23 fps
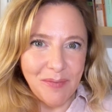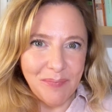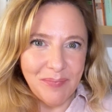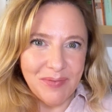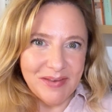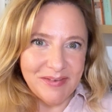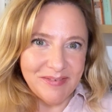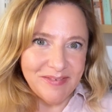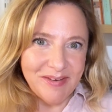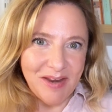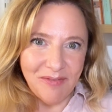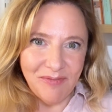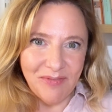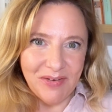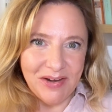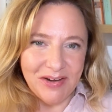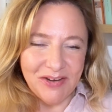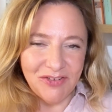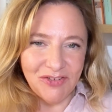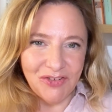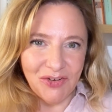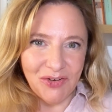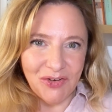this
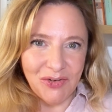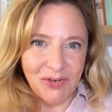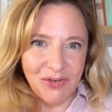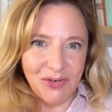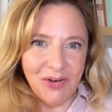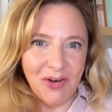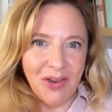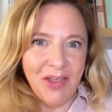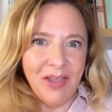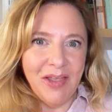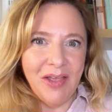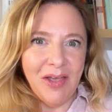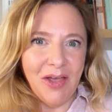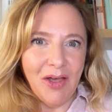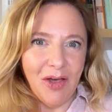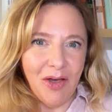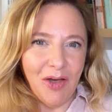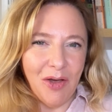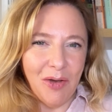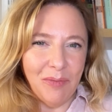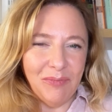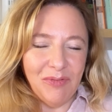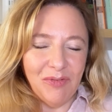definition,
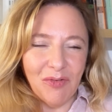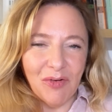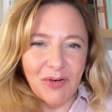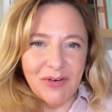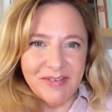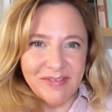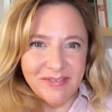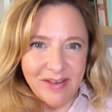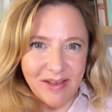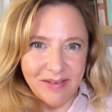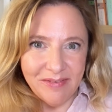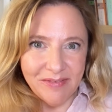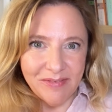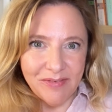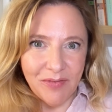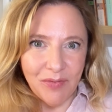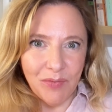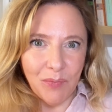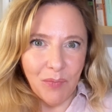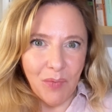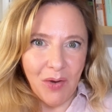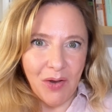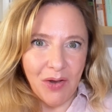you've got a sense of
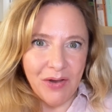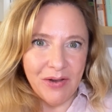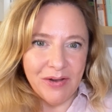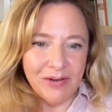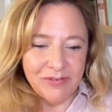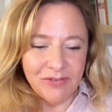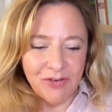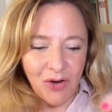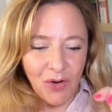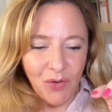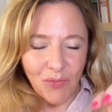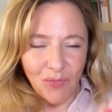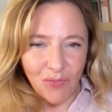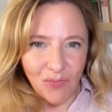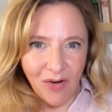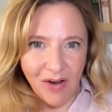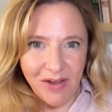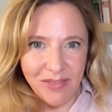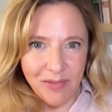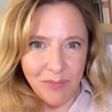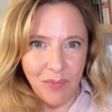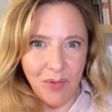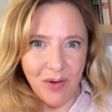the word,
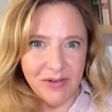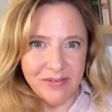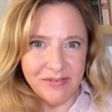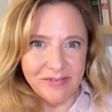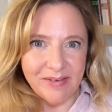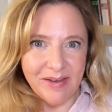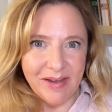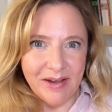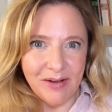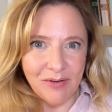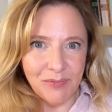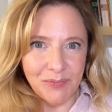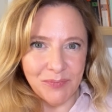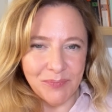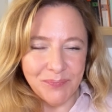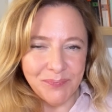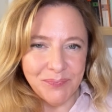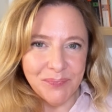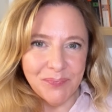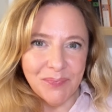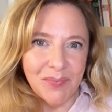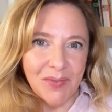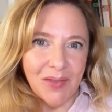write the word down,
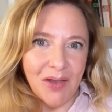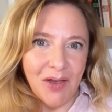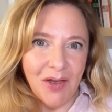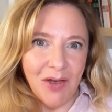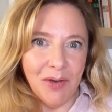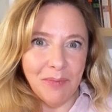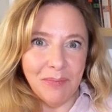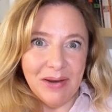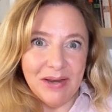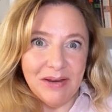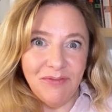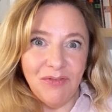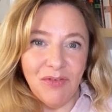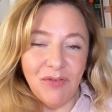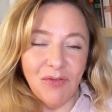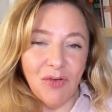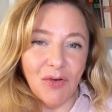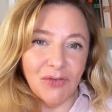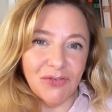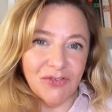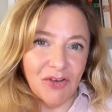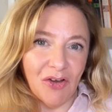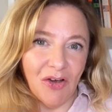and if you've
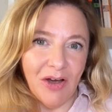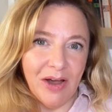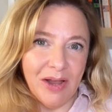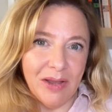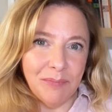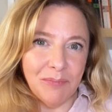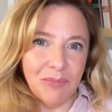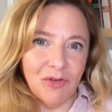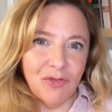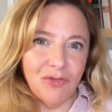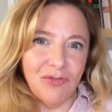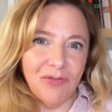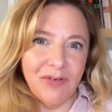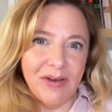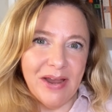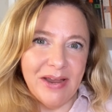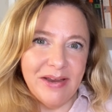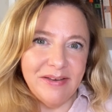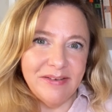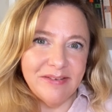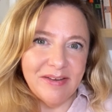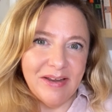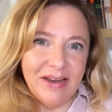got time,
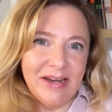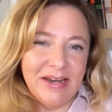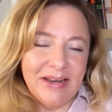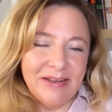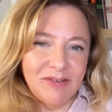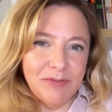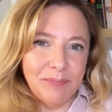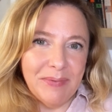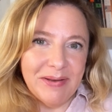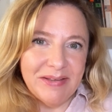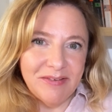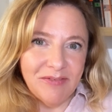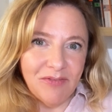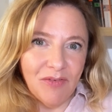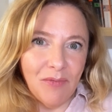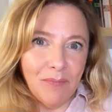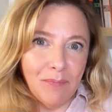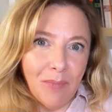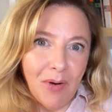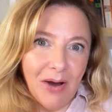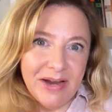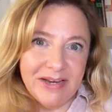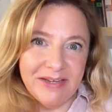create a little bit of a
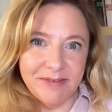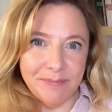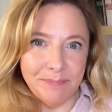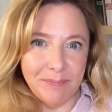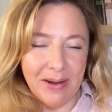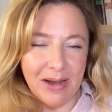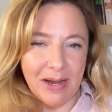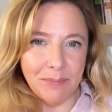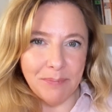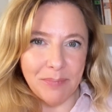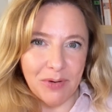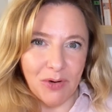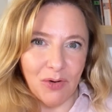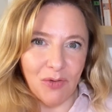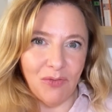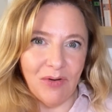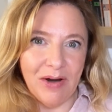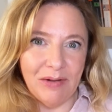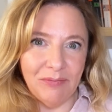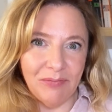mind map around